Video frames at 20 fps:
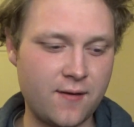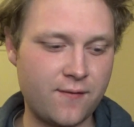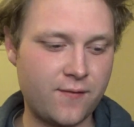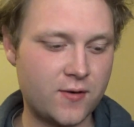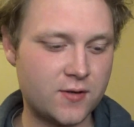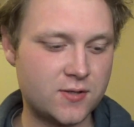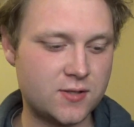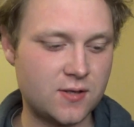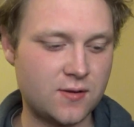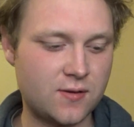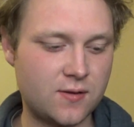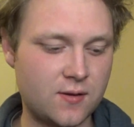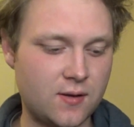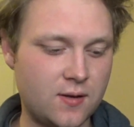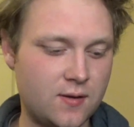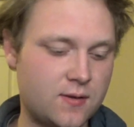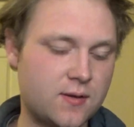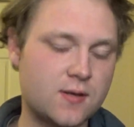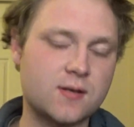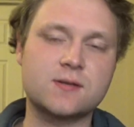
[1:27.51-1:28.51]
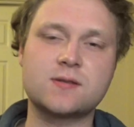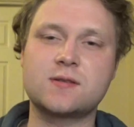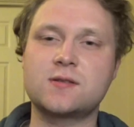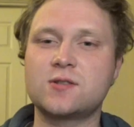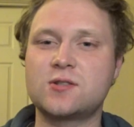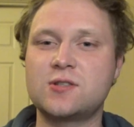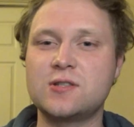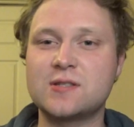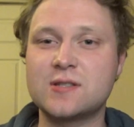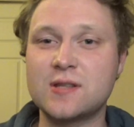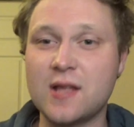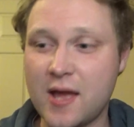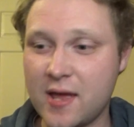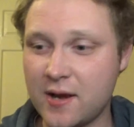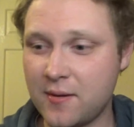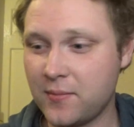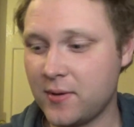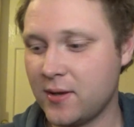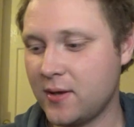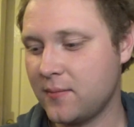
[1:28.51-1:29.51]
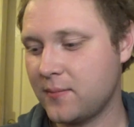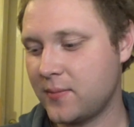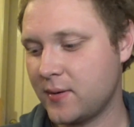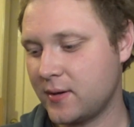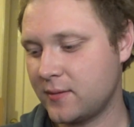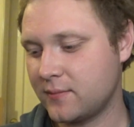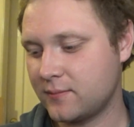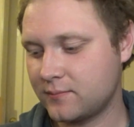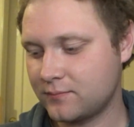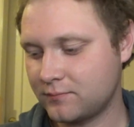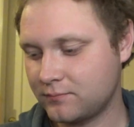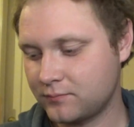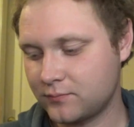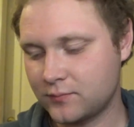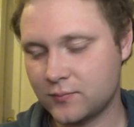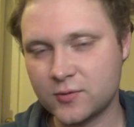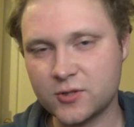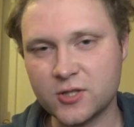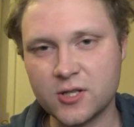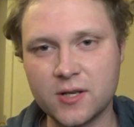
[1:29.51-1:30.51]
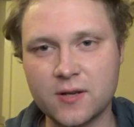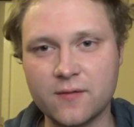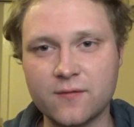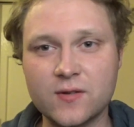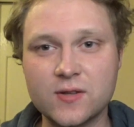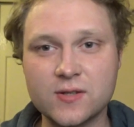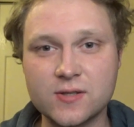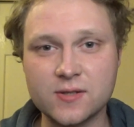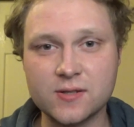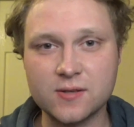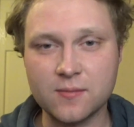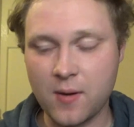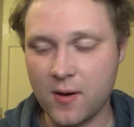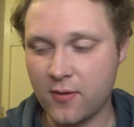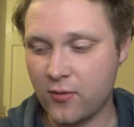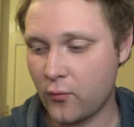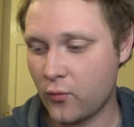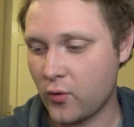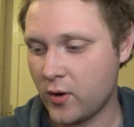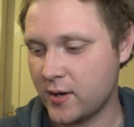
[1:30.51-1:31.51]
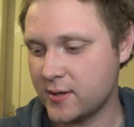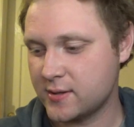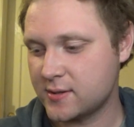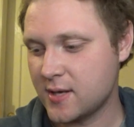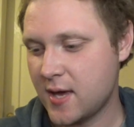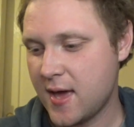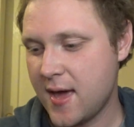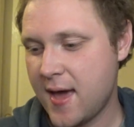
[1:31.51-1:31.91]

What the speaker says: At first he thinks she's an enemy, but she convinces him otherwise.